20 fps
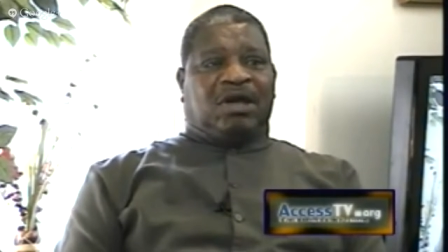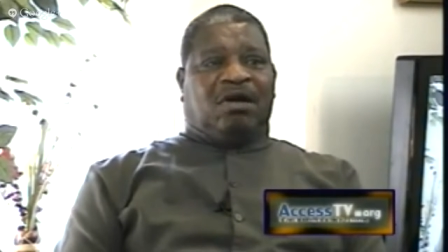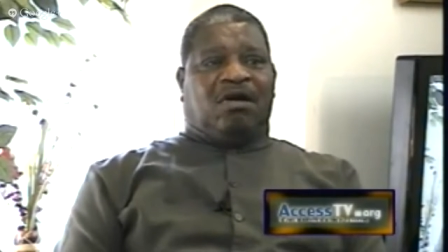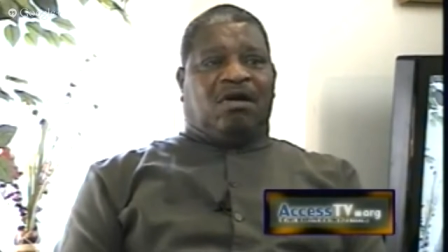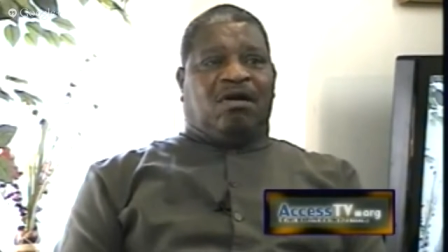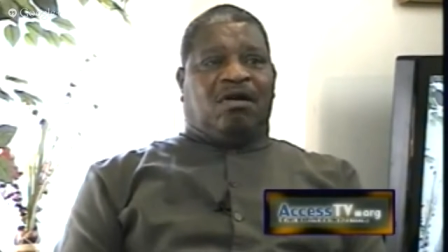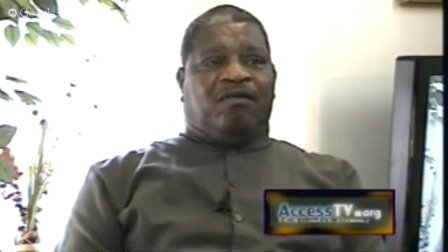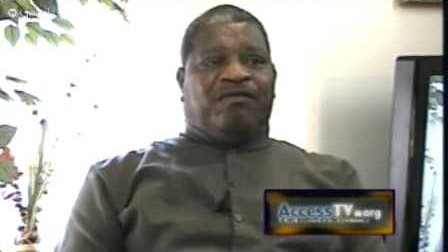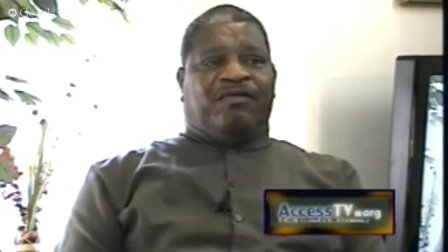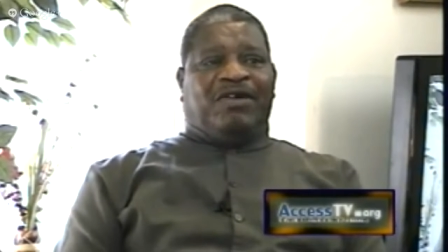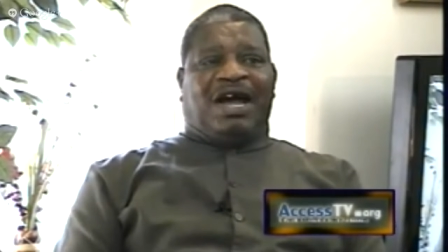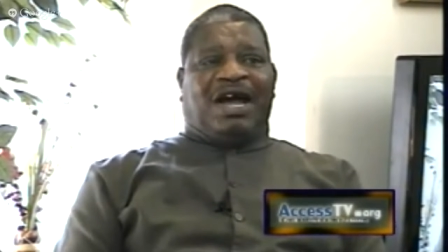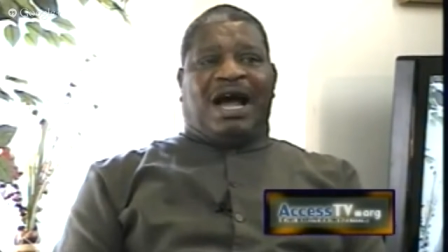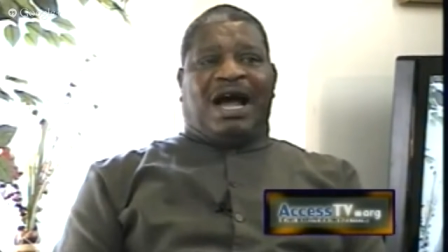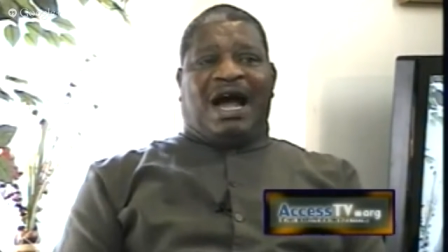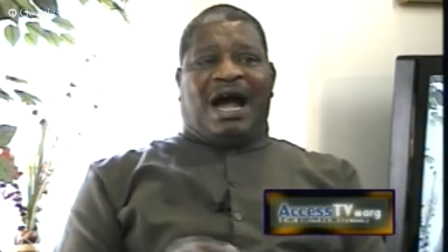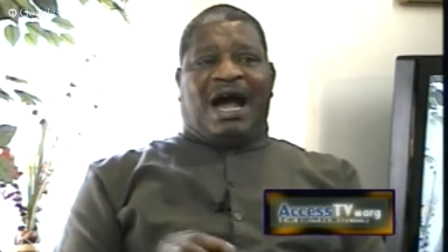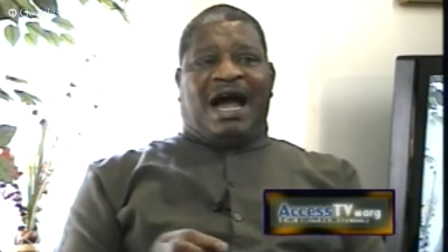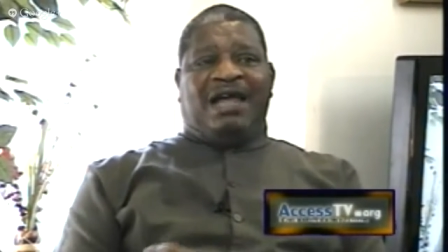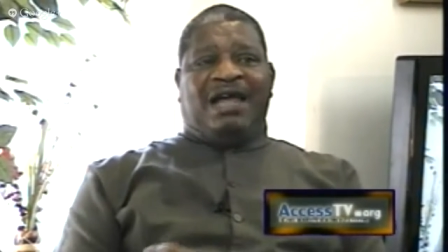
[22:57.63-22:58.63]
of
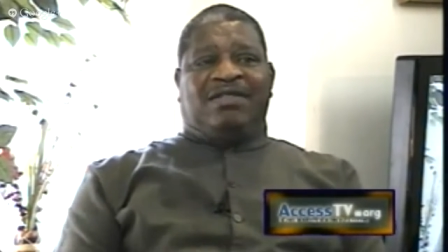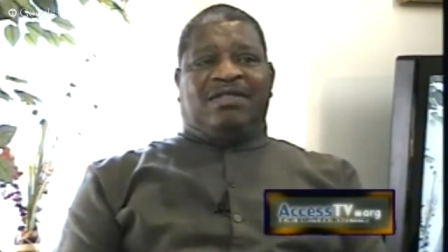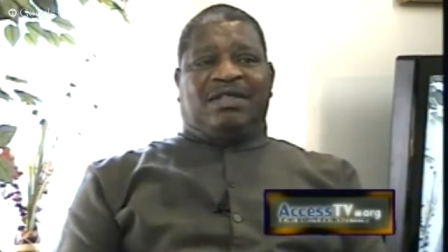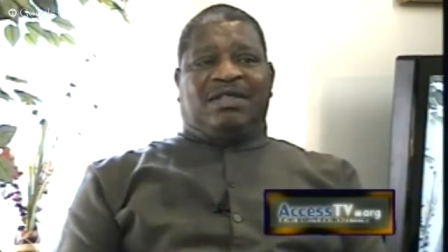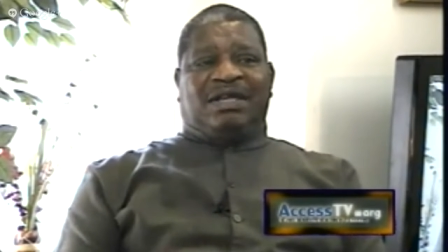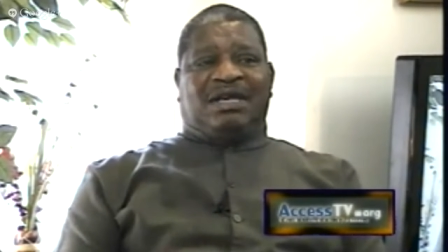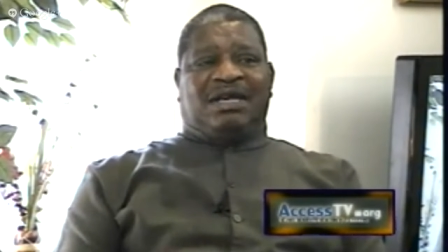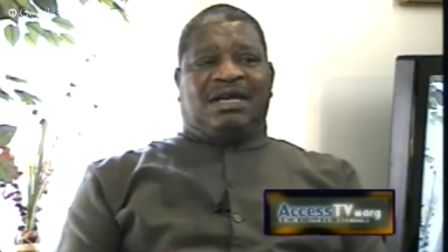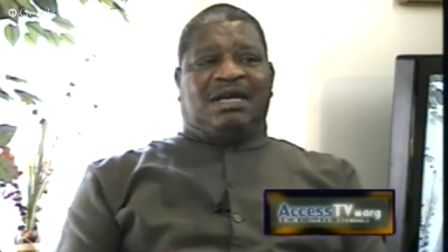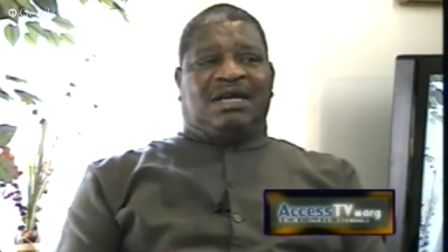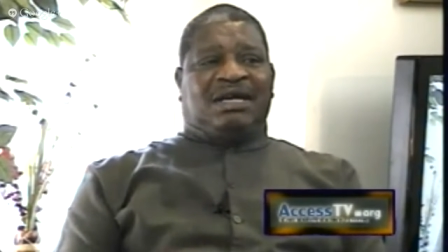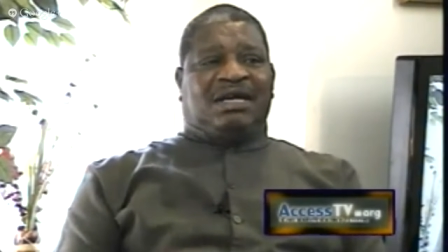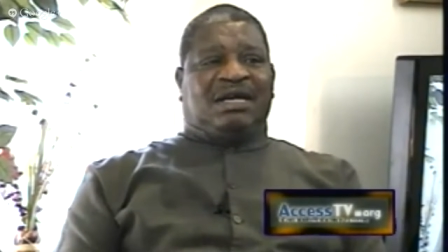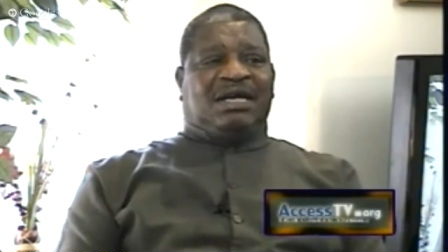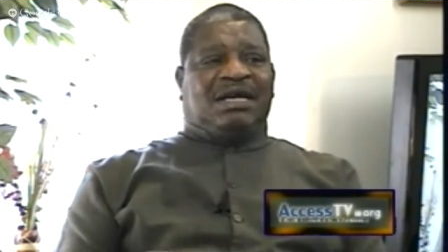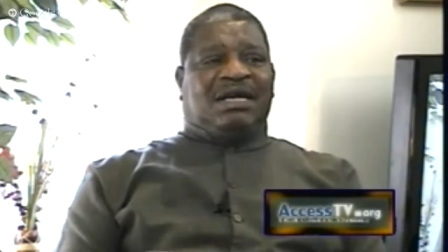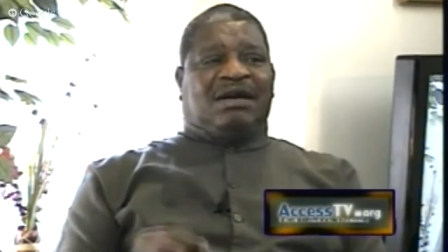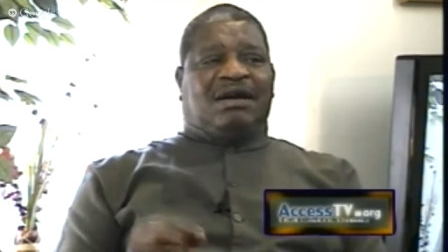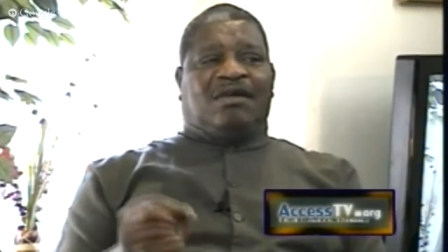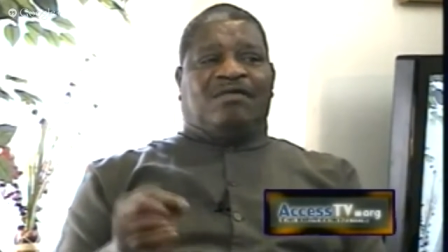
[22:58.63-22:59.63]
either
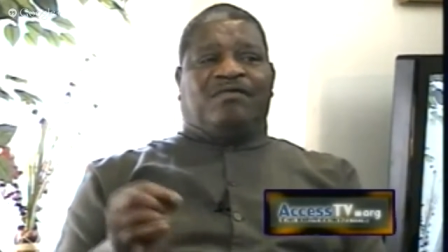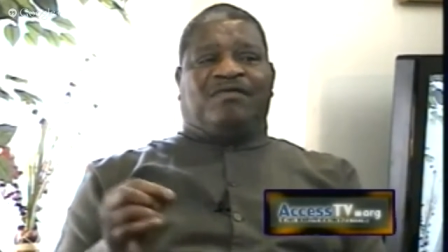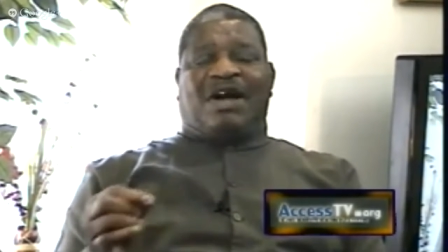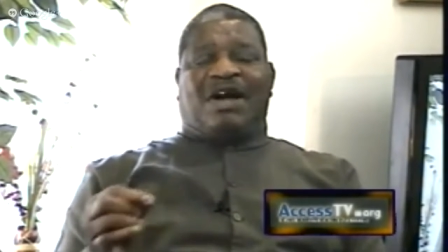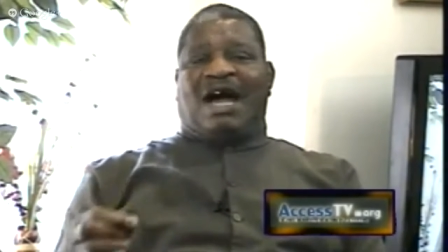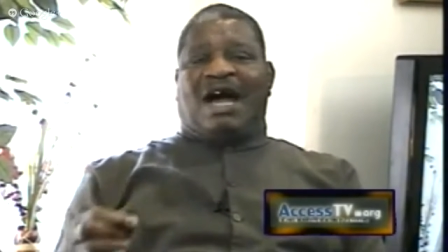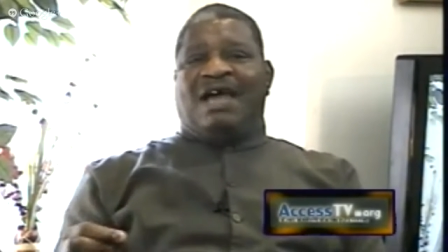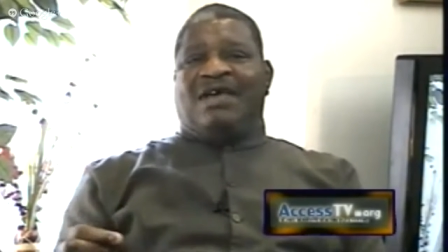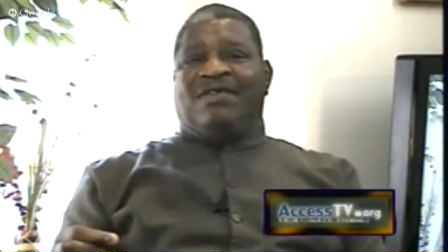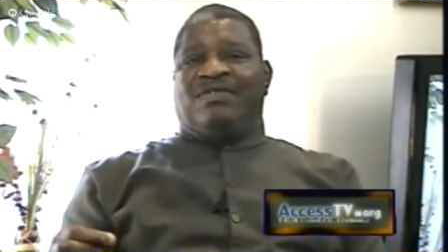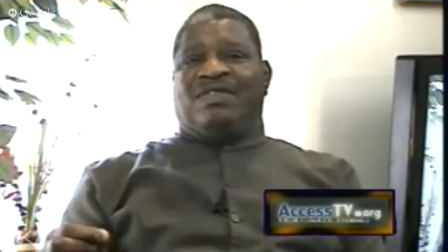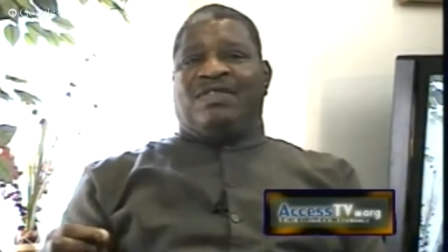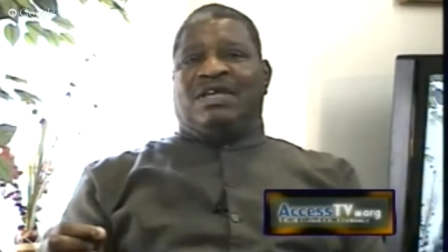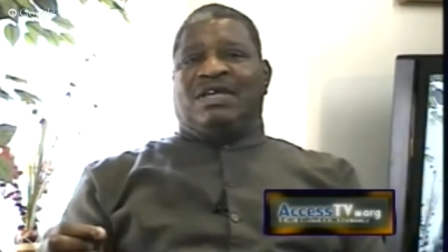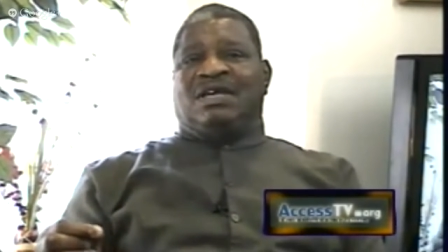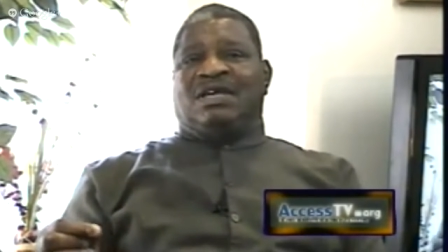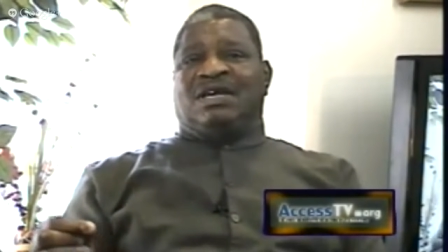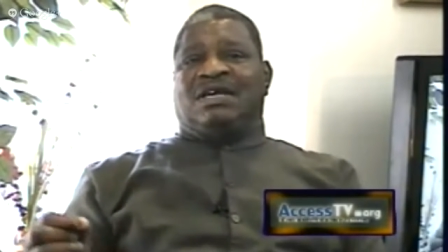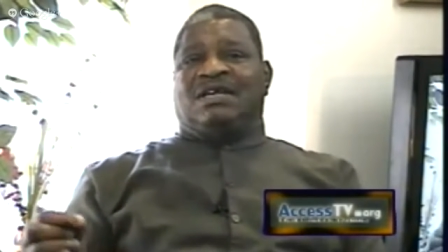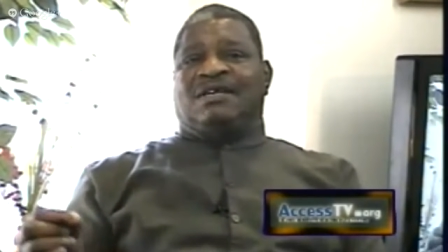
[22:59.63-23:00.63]
of
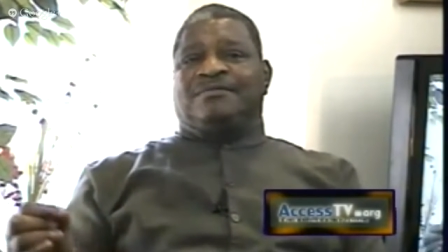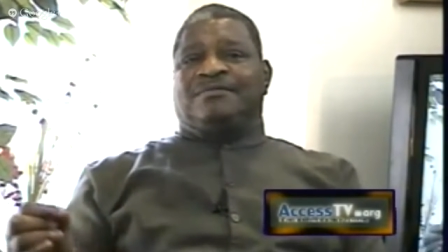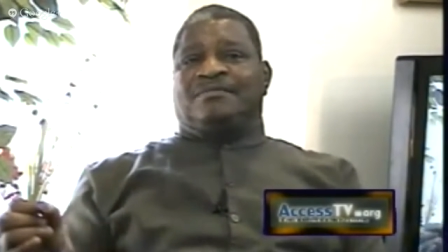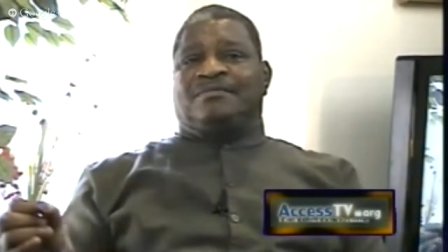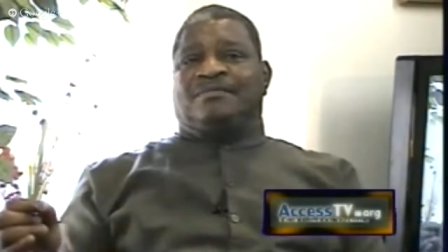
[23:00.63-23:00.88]
either